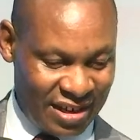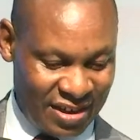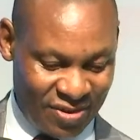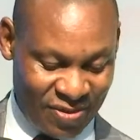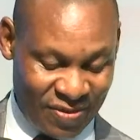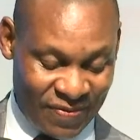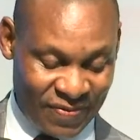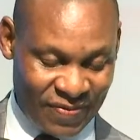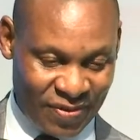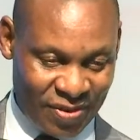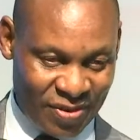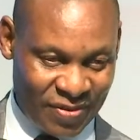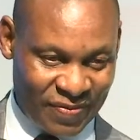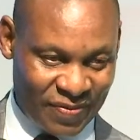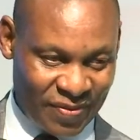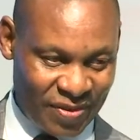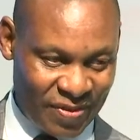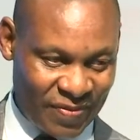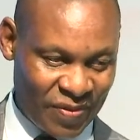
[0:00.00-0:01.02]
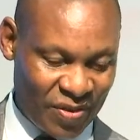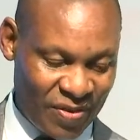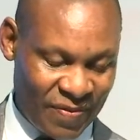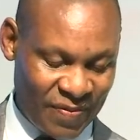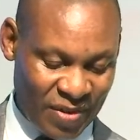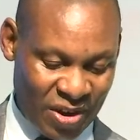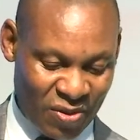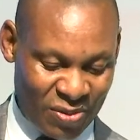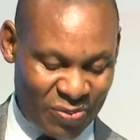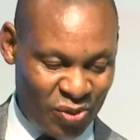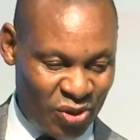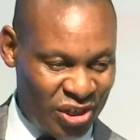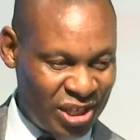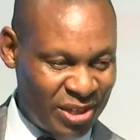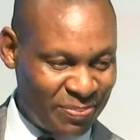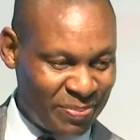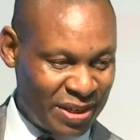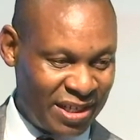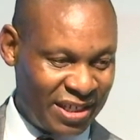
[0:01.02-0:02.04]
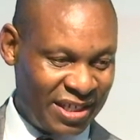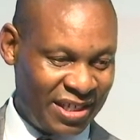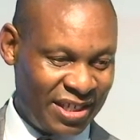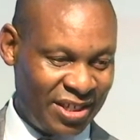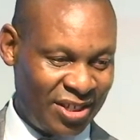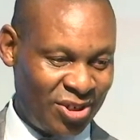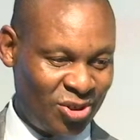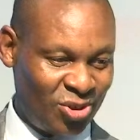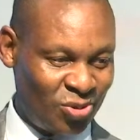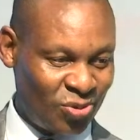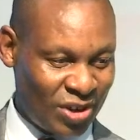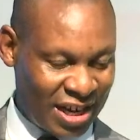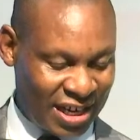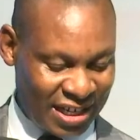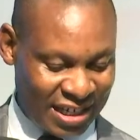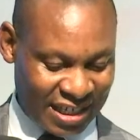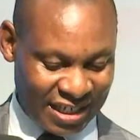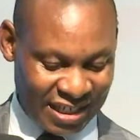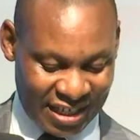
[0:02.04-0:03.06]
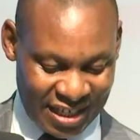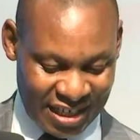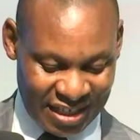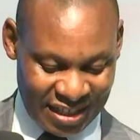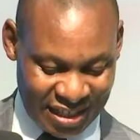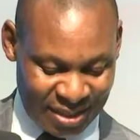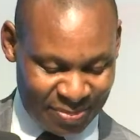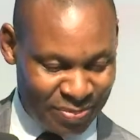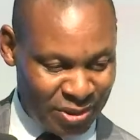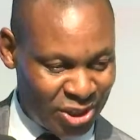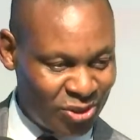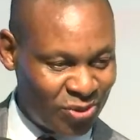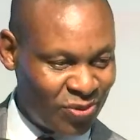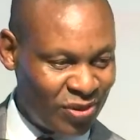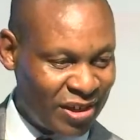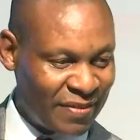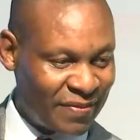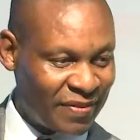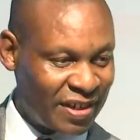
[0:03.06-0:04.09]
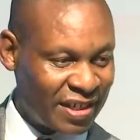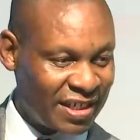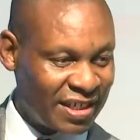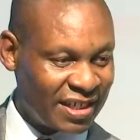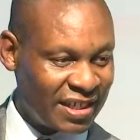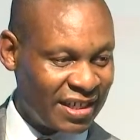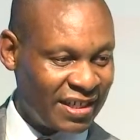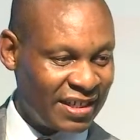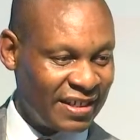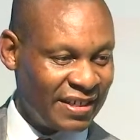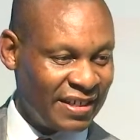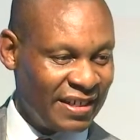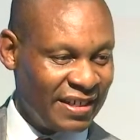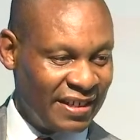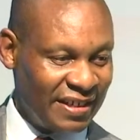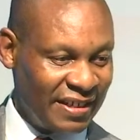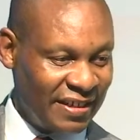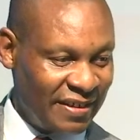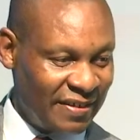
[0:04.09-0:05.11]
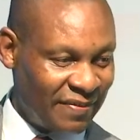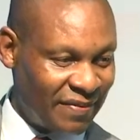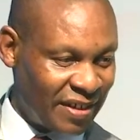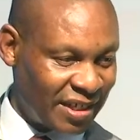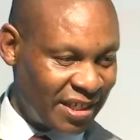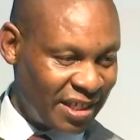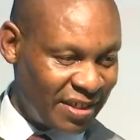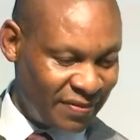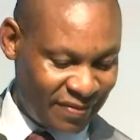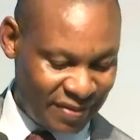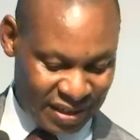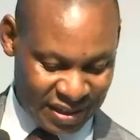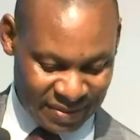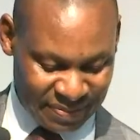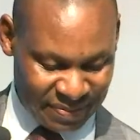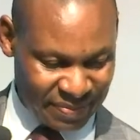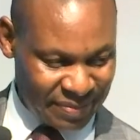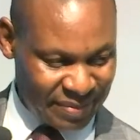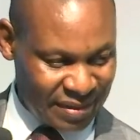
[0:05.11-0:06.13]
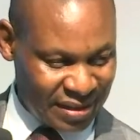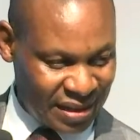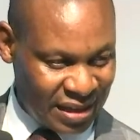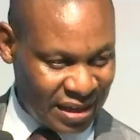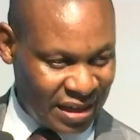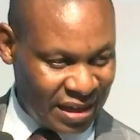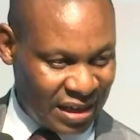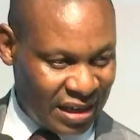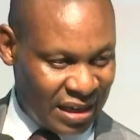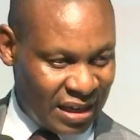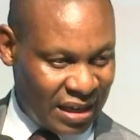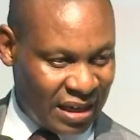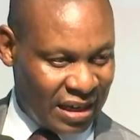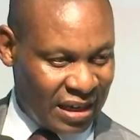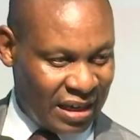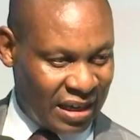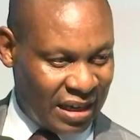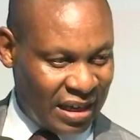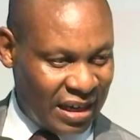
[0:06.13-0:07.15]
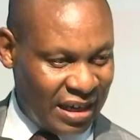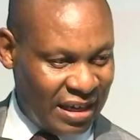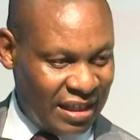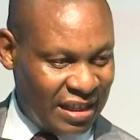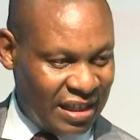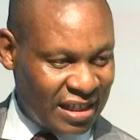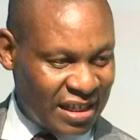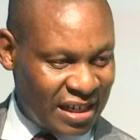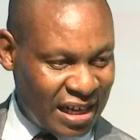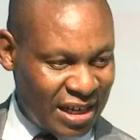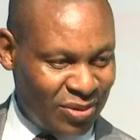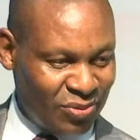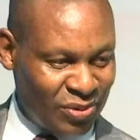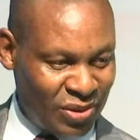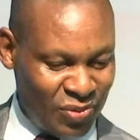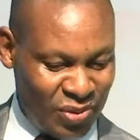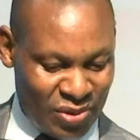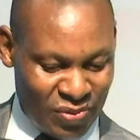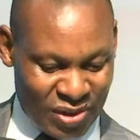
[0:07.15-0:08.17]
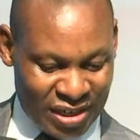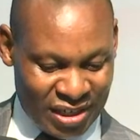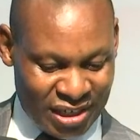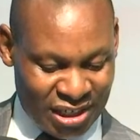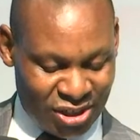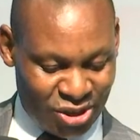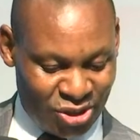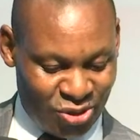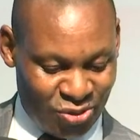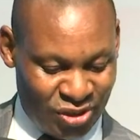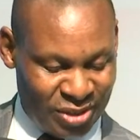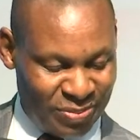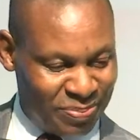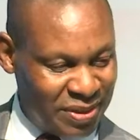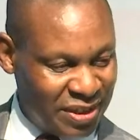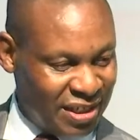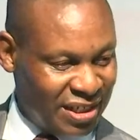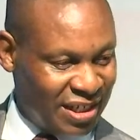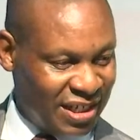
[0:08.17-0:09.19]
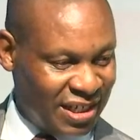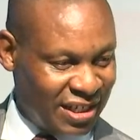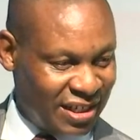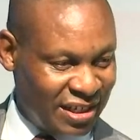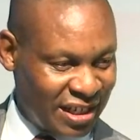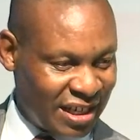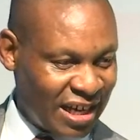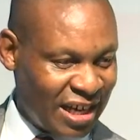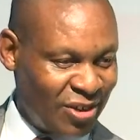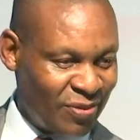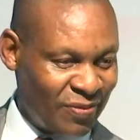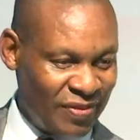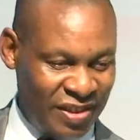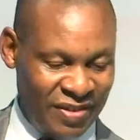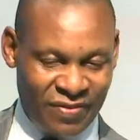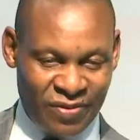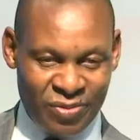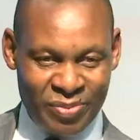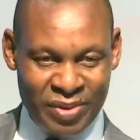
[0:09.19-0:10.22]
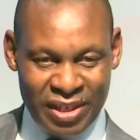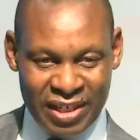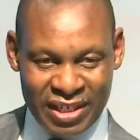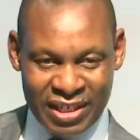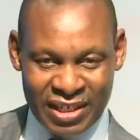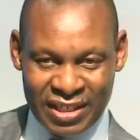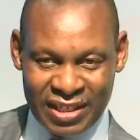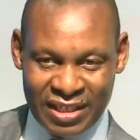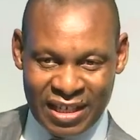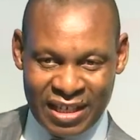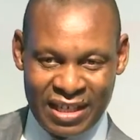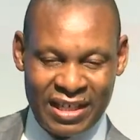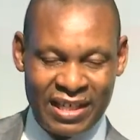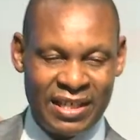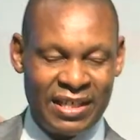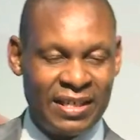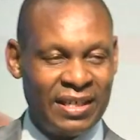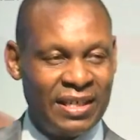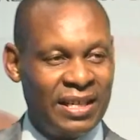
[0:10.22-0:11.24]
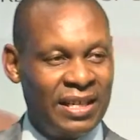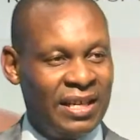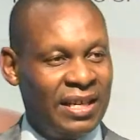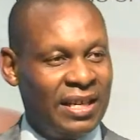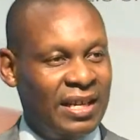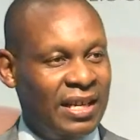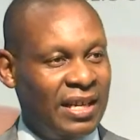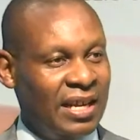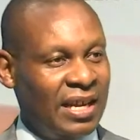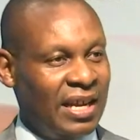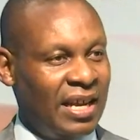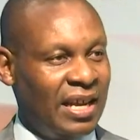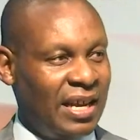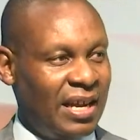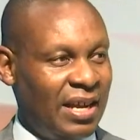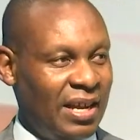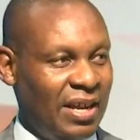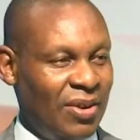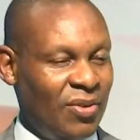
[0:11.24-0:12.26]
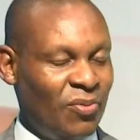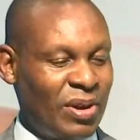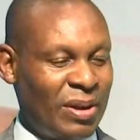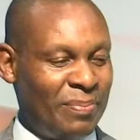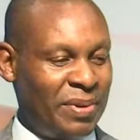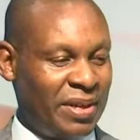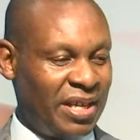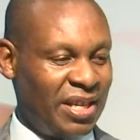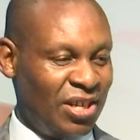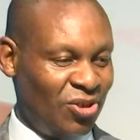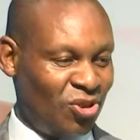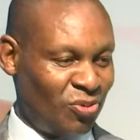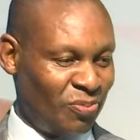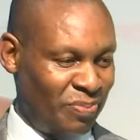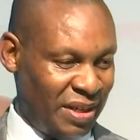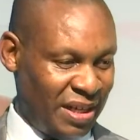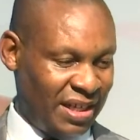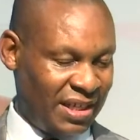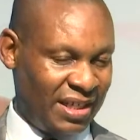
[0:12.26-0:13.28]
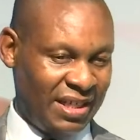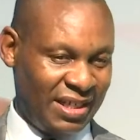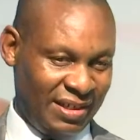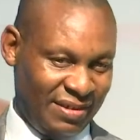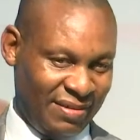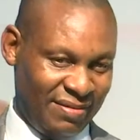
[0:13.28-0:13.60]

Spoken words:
of our municipalities to undertake this particular function effectively. In this slide, we wanted to depict the kind of information that we are beginning to build